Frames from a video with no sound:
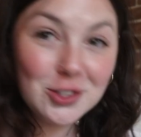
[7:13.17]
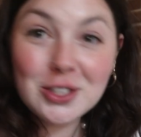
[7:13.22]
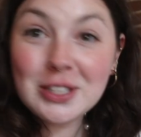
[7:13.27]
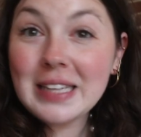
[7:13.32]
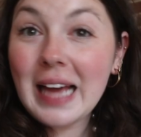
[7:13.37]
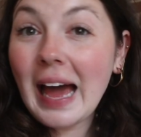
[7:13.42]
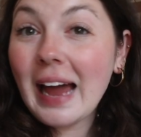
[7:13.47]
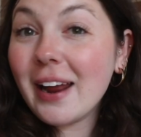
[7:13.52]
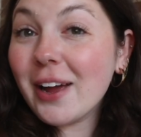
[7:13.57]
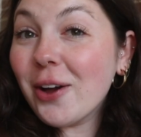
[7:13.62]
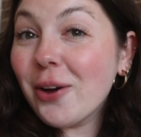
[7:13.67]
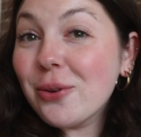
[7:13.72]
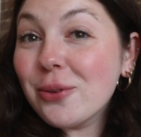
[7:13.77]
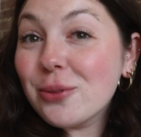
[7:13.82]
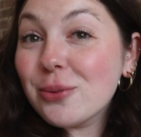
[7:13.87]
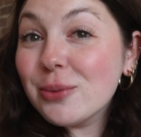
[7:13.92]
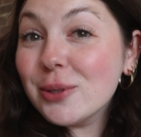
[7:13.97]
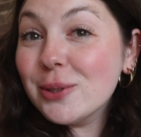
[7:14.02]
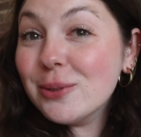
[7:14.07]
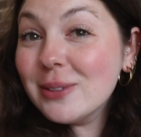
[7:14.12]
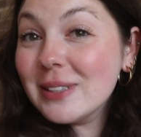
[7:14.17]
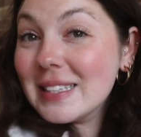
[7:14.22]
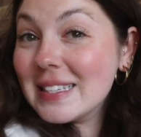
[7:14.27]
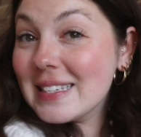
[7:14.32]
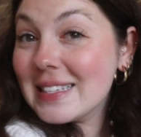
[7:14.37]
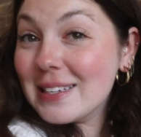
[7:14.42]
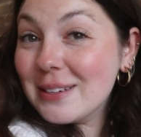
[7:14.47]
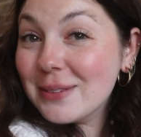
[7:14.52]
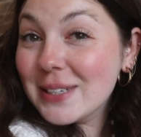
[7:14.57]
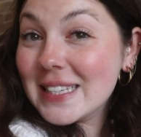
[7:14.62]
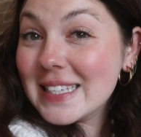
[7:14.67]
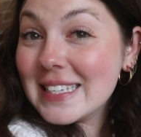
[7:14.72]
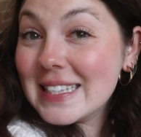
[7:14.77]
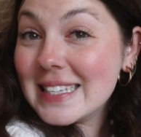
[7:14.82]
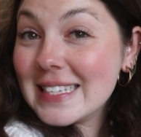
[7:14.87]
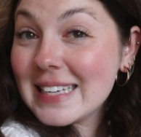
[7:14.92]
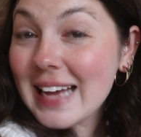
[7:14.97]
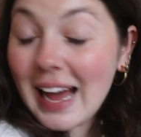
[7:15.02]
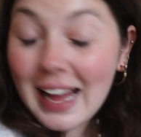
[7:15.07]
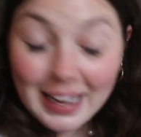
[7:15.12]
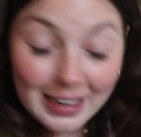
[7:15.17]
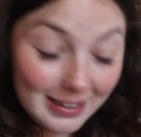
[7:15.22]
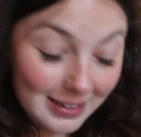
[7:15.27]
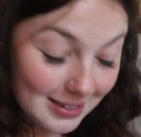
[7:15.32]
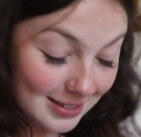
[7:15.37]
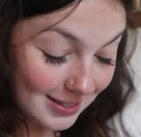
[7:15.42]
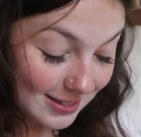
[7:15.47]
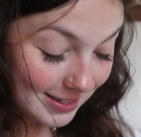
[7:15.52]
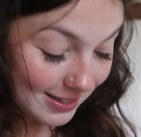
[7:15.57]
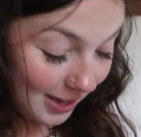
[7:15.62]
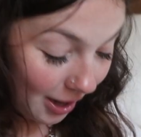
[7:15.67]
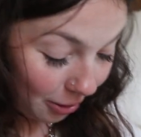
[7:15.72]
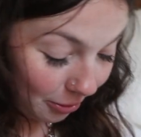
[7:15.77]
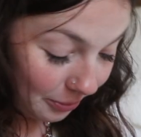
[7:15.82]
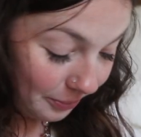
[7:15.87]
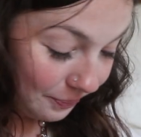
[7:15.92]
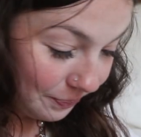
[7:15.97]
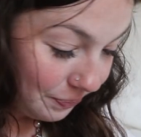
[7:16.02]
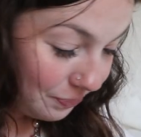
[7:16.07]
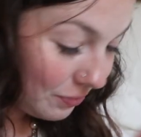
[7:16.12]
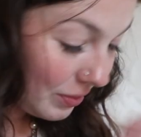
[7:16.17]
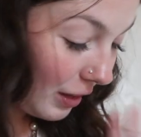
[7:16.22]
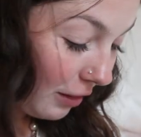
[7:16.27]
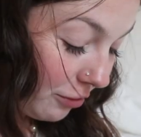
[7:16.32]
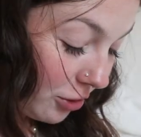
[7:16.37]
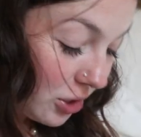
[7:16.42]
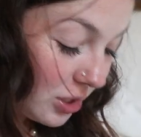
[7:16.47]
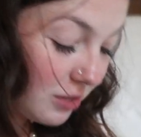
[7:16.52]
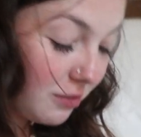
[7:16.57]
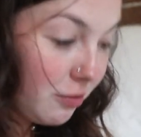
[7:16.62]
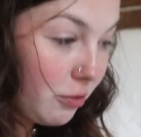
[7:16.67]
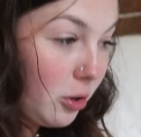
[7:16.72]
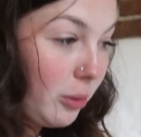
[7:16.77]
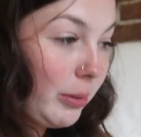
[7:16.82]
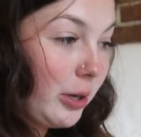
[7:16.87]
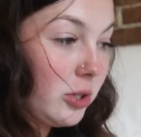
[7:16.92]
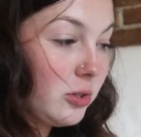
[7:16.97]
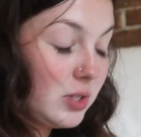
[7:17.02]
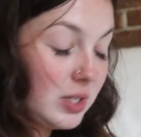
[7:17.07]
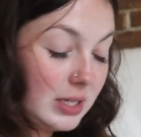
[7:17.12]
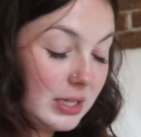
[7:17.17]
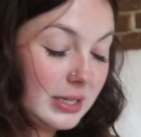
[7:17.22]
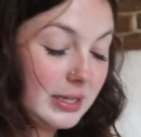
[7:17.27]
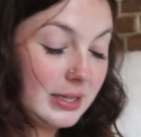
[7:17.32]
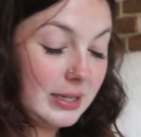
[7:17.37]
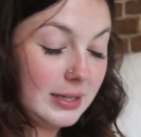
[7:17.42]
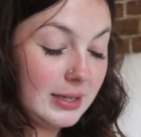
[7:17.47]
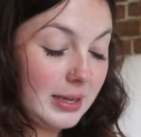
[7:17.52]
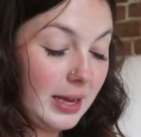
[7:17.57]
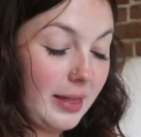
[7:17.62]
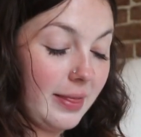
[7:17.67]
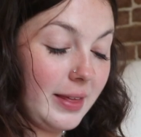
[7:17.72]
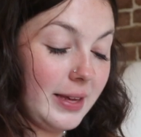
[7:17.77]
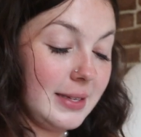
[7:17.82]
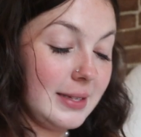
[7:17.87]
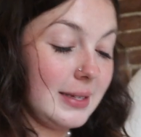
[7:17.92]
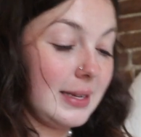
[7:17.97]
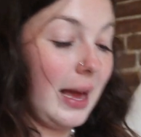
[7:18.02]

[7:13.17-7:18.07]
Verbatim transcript: just kind of go through and see what's inside. So first and foremost is this